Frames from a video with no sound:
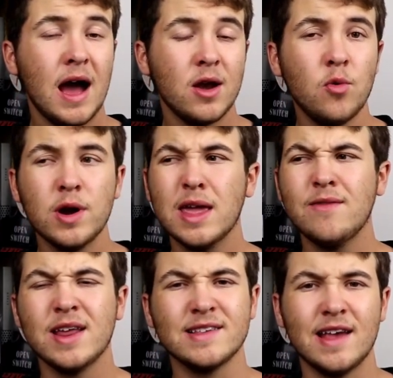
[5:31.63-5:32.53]
I don't want to
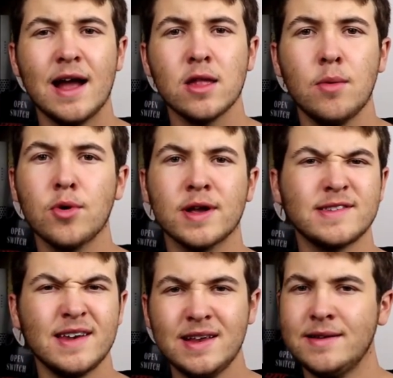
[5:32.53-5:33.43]
give an exact number
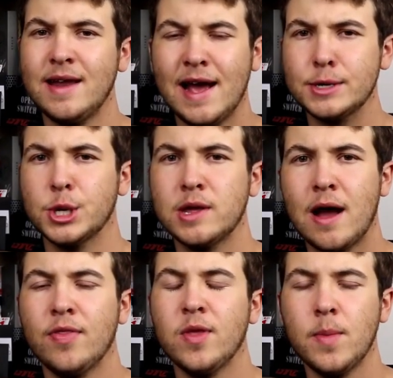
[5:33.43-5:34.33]
because I didn't actually
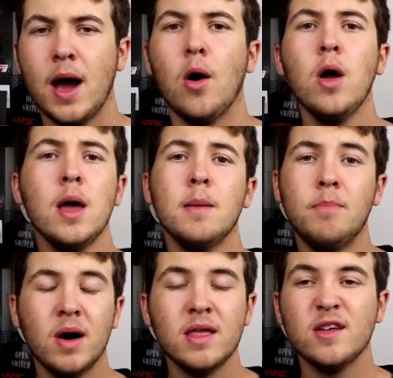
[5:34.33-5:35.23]
count them out,
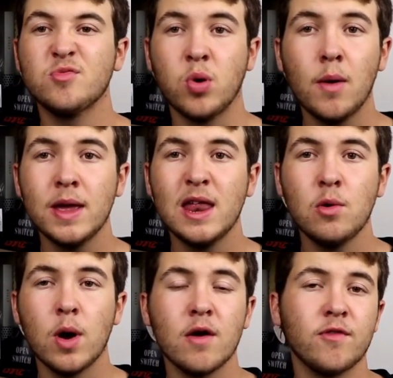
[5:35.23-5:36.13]
but there's probably
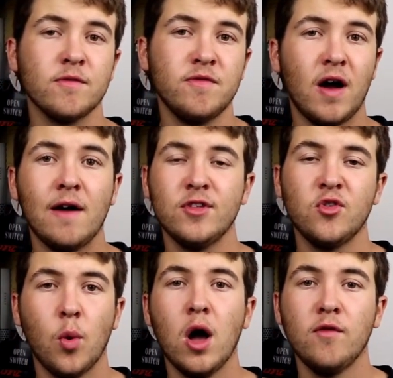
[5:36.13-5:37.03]
anywhere from 5 to
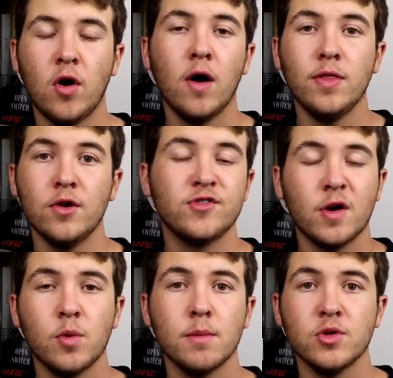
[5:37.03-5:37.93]
12 on there,
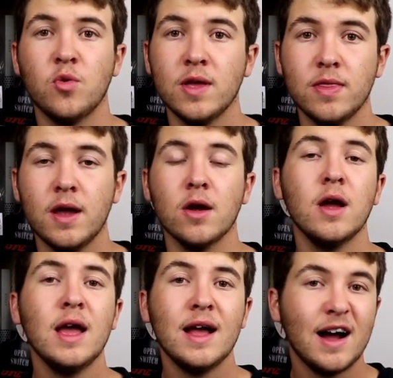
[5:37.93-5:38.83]
somewhere in between
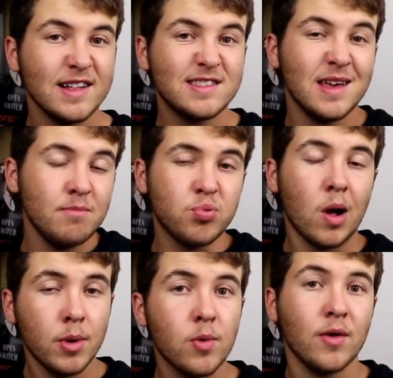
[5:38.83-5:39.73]
there. I'd say
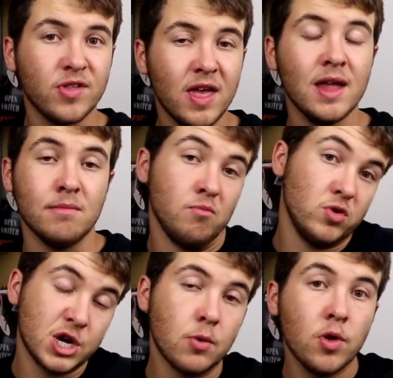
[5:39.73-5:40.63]
probably around 10,
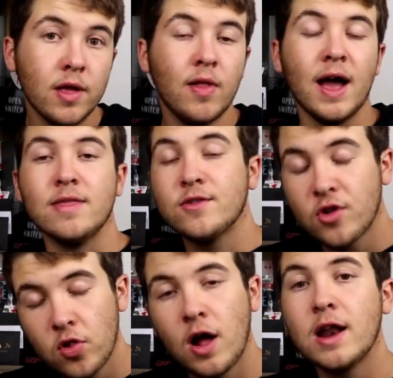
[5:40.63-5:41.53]
which I really like. There's
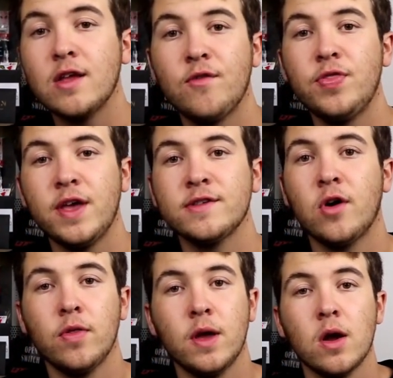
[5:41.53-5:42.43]
a lot of different things
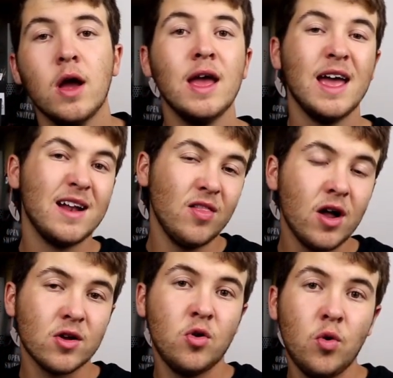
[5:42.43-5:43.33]
on there and a
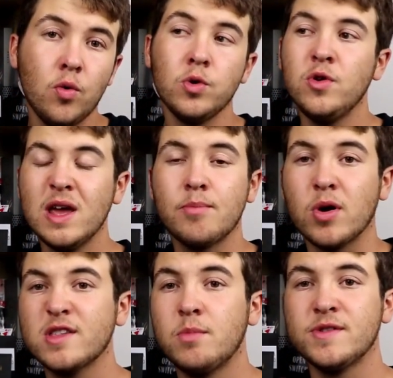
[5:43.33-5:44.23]
lot of cool, unique
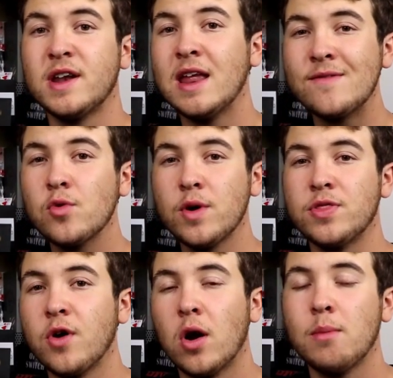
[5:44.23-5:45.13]
principles that I never really
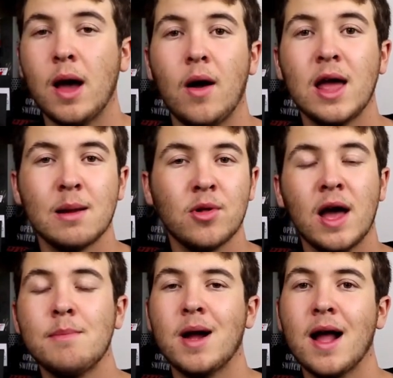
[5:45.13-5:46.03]
thought about, and I'm
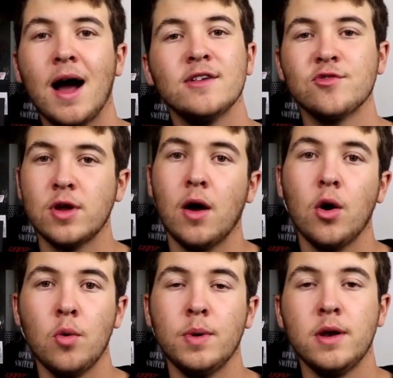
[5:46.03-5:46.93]
glad my eyes are
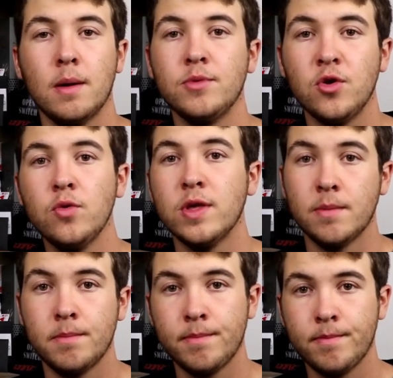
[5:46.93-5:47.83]
now opened up to
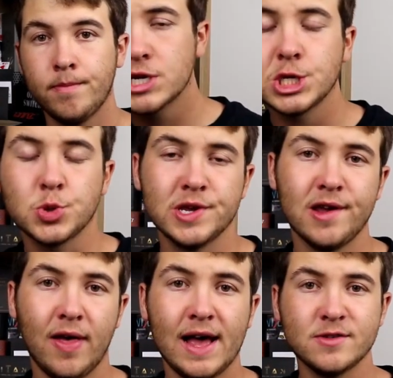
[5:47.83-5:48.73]
them. What's this
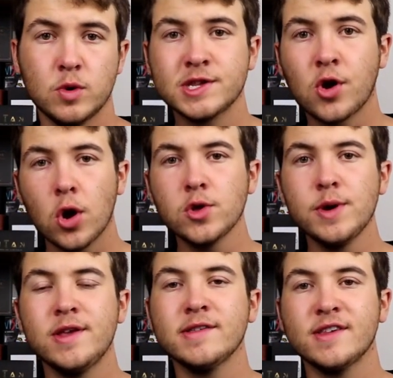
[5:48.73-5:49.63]
retail as? Well, it's currently
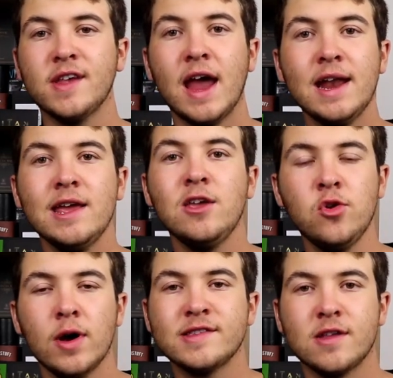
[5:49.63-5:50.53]
retails us 80
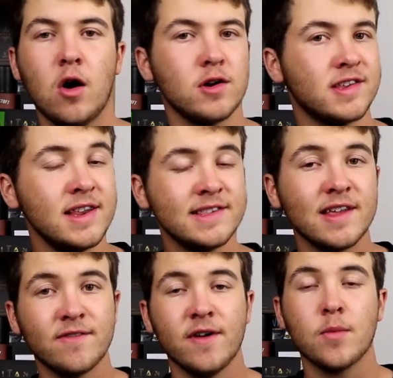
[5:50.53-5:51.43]
US dollars, and is
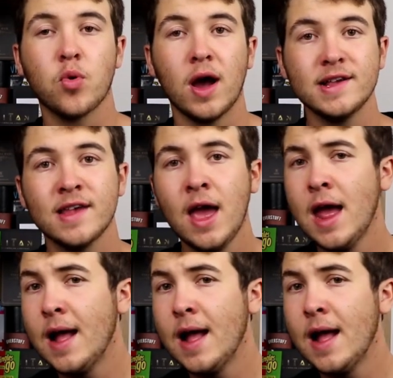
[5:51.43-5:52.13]
that a fair price?